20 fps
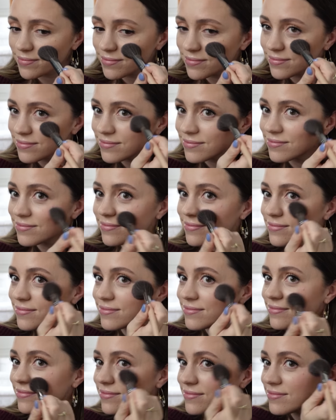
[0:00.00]
really is
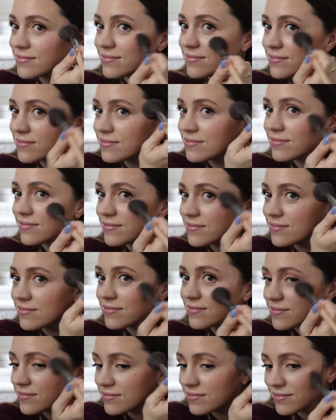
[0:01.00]
pretty. Like, I know I've talked
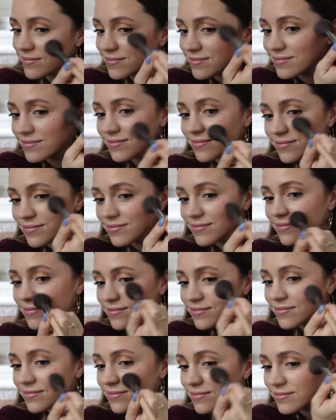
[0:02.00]
about, like, I really don't
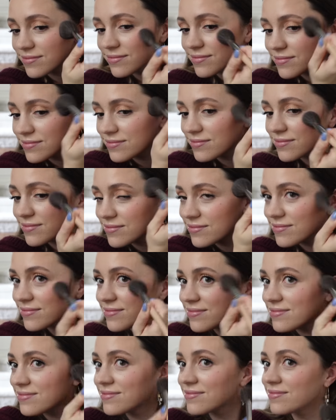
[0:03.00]
get the hype
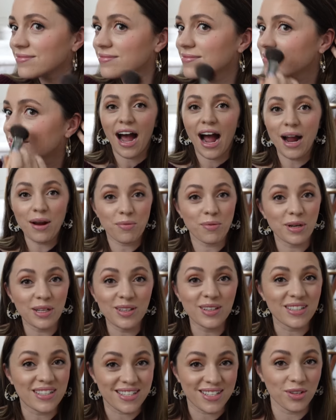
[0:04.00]
behind this. I
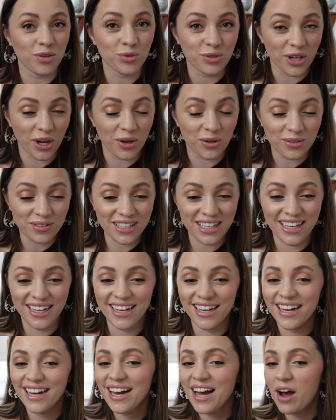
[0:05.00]
really still don't,
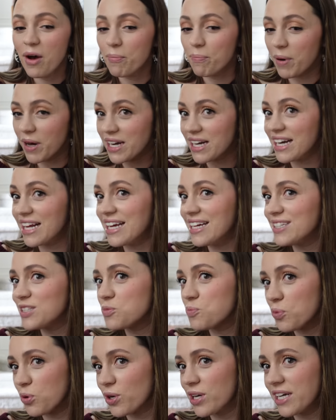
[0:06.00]
but it is
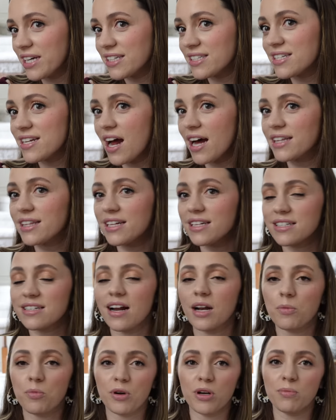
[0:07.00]
pretty. It's not that it's
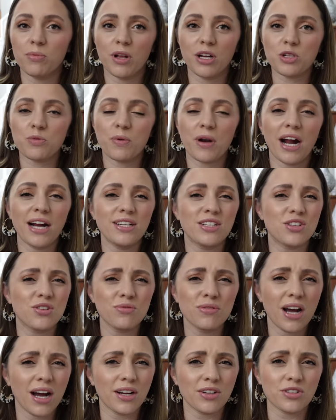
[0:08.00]
not a pretty blush, but I
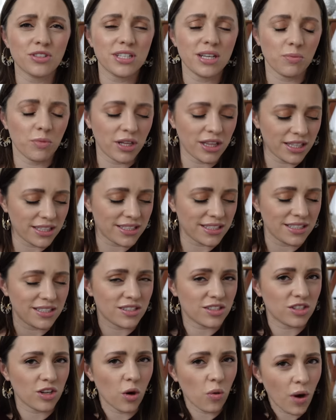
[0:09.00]
do not understand why this is
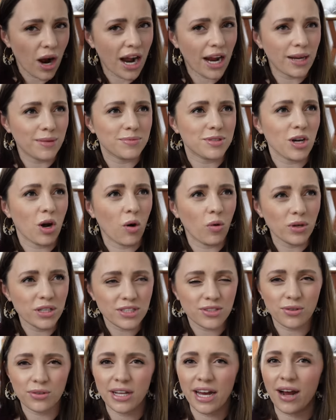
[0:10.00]
so hyped,
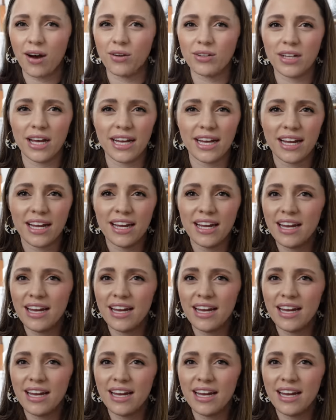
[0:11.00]
always sold out, like,